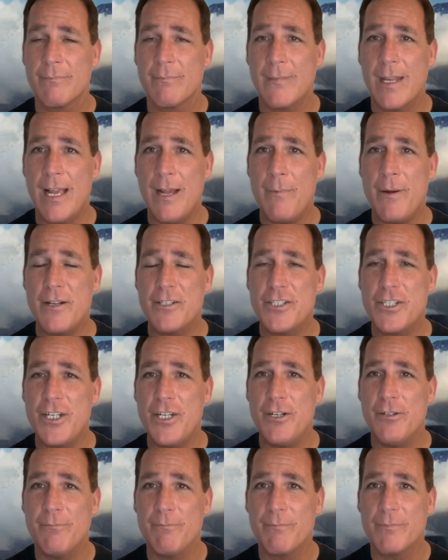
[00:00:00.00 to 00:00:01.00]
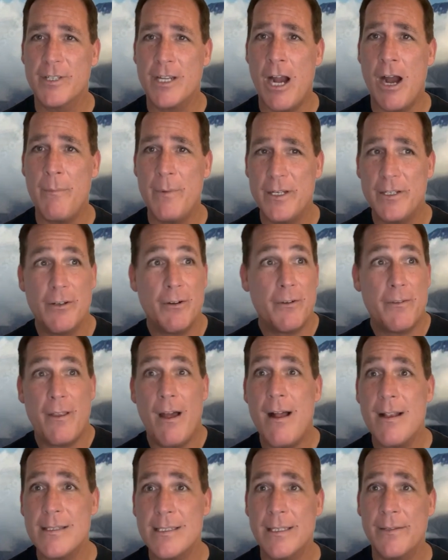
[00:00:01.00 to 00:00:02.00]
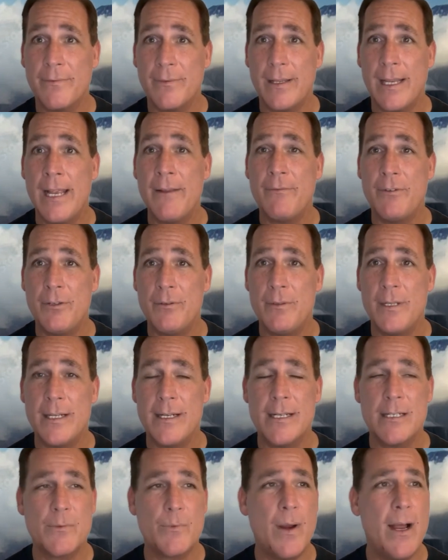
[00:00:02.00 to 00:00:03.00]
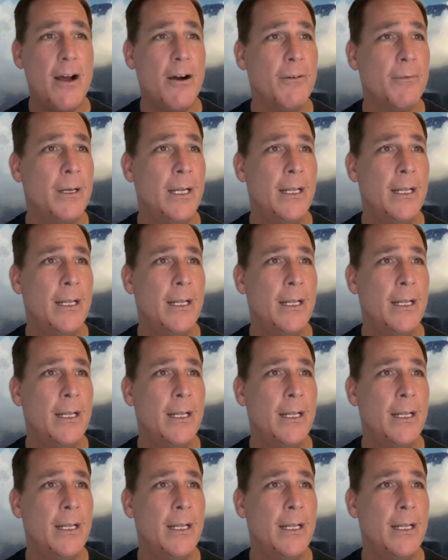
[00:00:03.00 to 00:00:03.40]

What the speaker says: How about you? Comment your thoughts if you did as well.